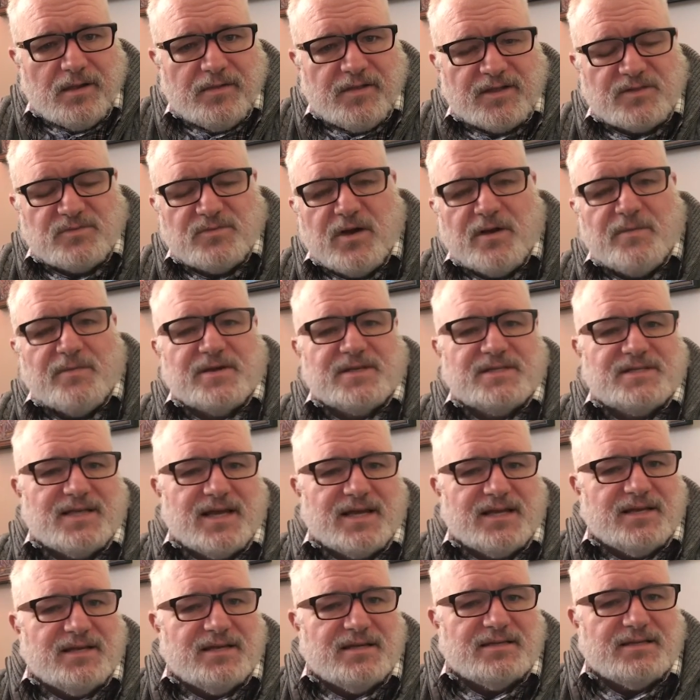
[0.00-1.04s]
And that's why I'm
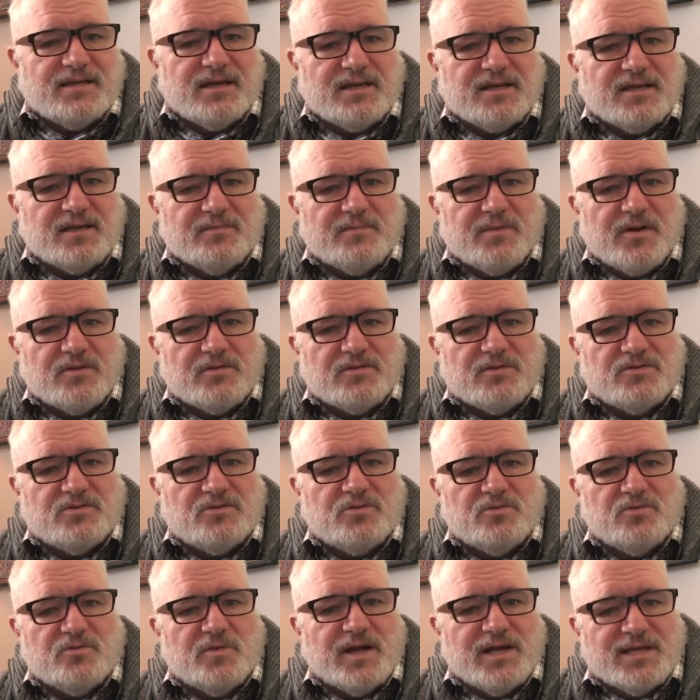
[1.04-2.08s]
excited to tell you about the
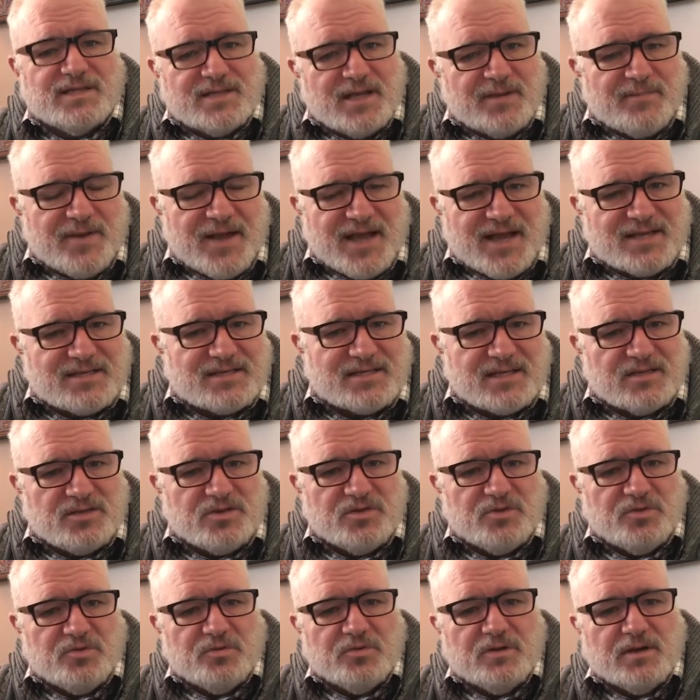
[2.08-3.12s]
2 ways I'm
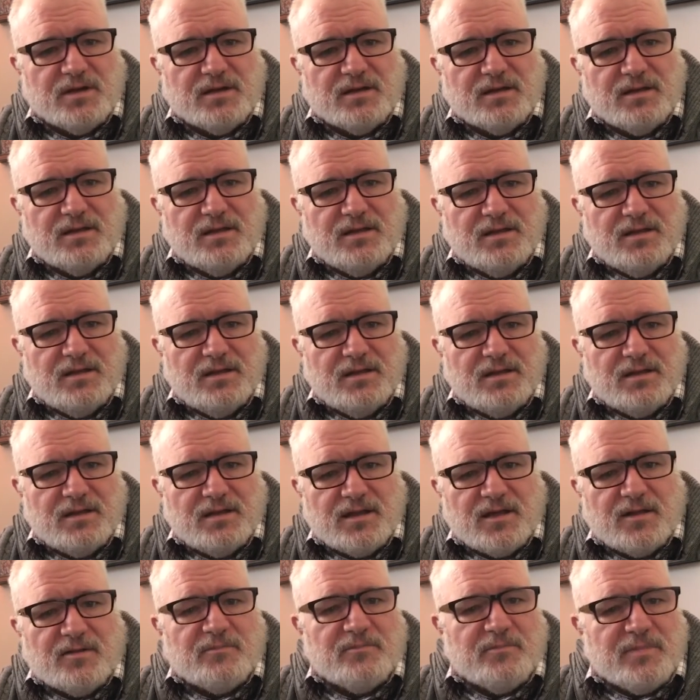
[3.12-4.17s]
asking you to
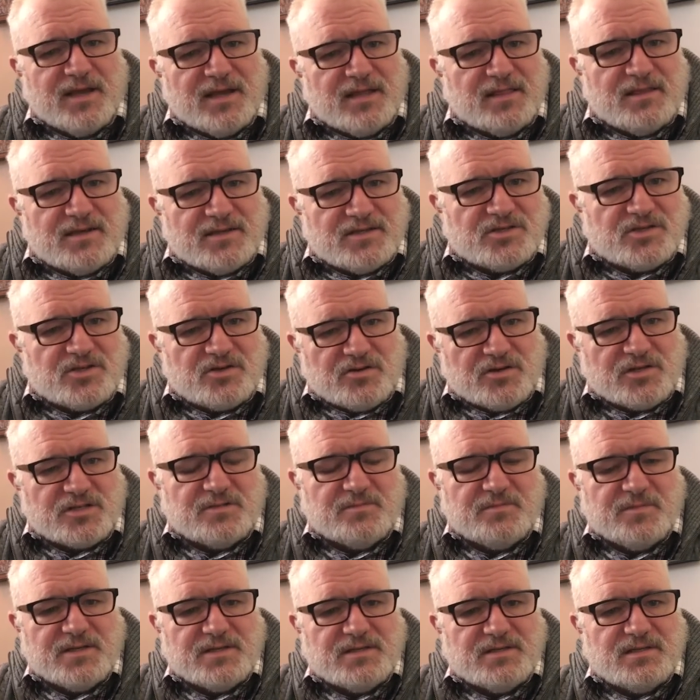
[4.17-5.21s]
help make this
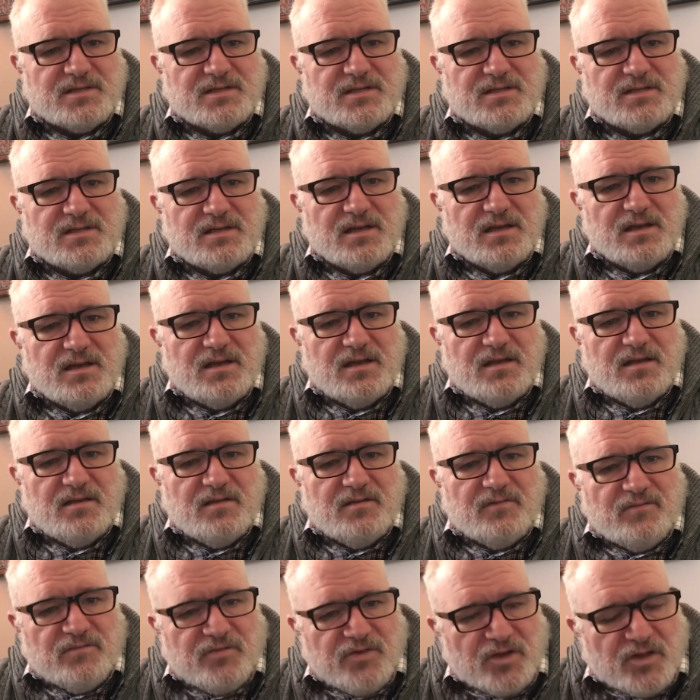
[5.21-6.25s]
Christmas
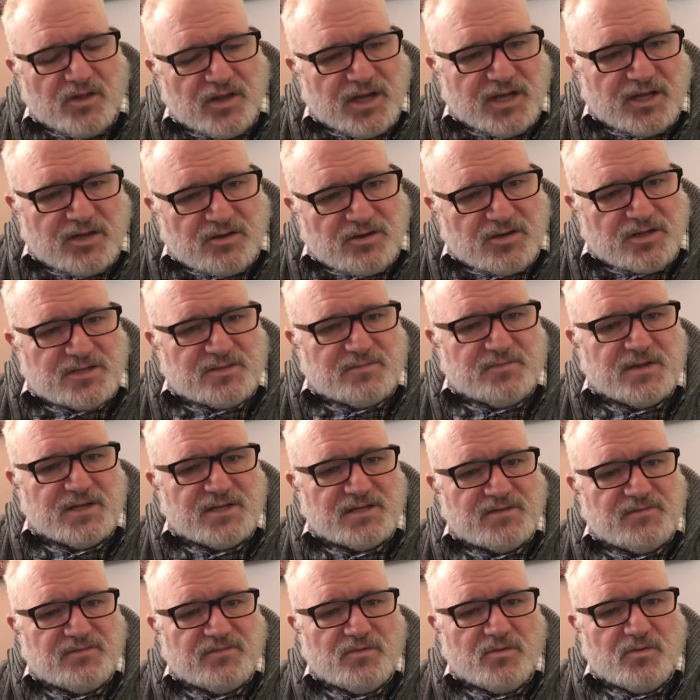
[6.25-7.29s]
feel like
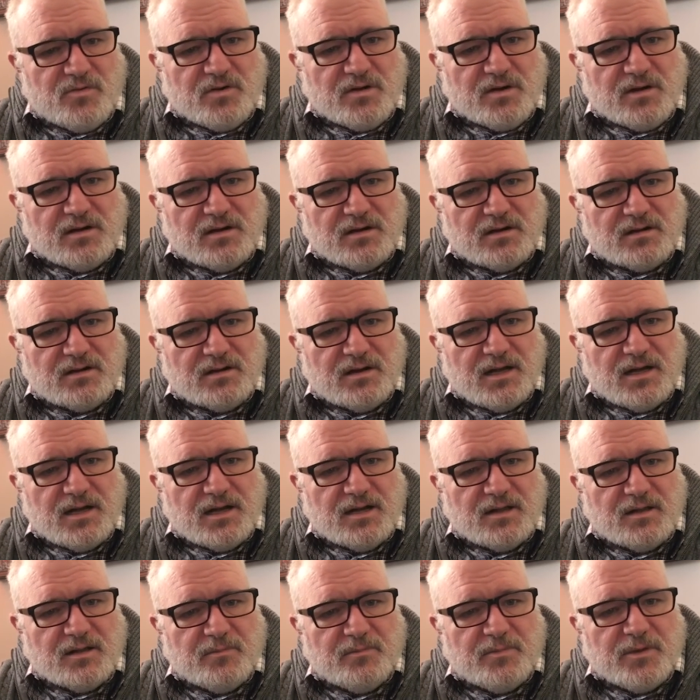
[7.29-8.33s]
Christmas for
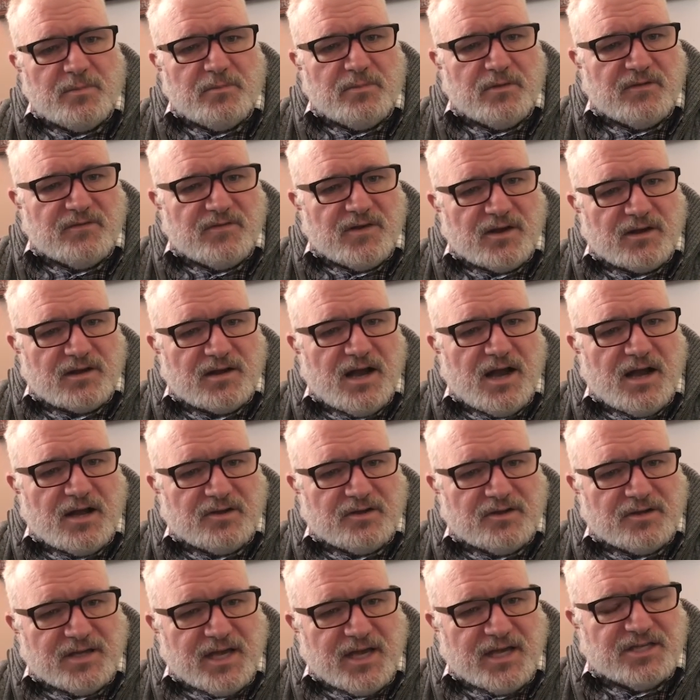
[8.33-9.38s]
the people of our
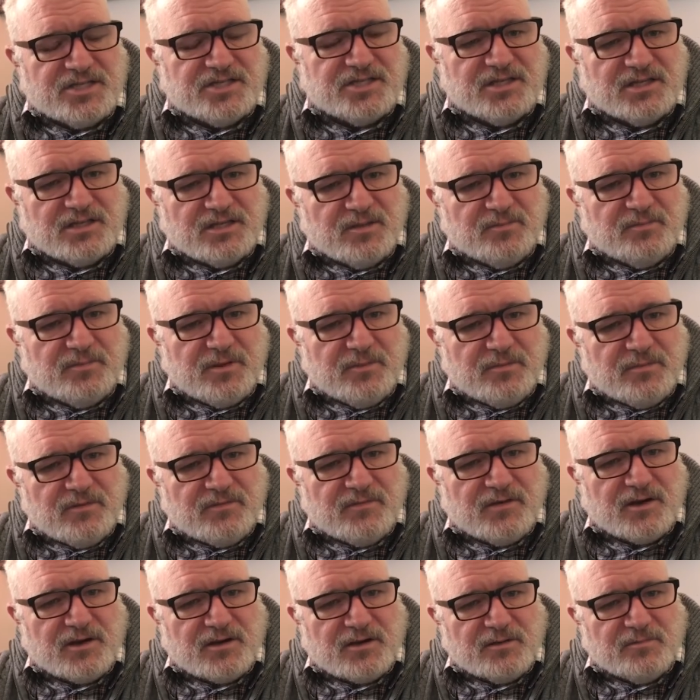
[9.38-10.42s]
congregation and the
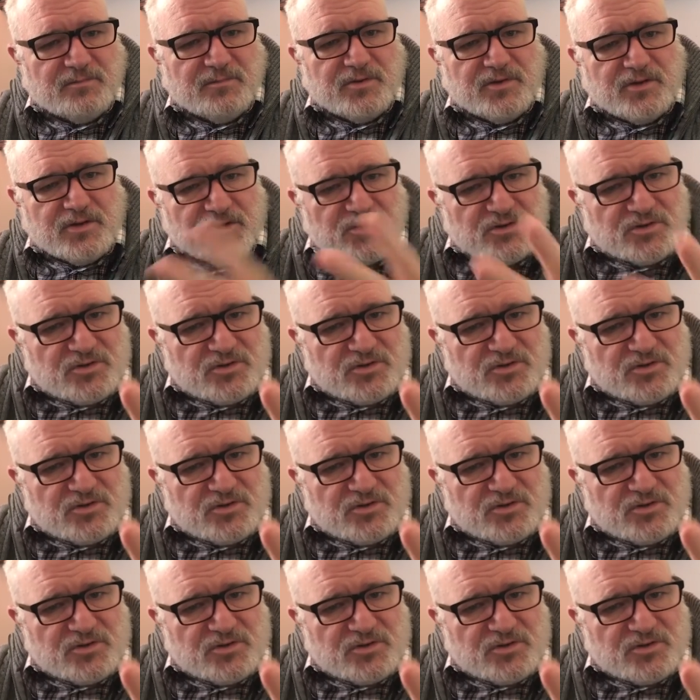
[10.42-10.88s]
people of our community.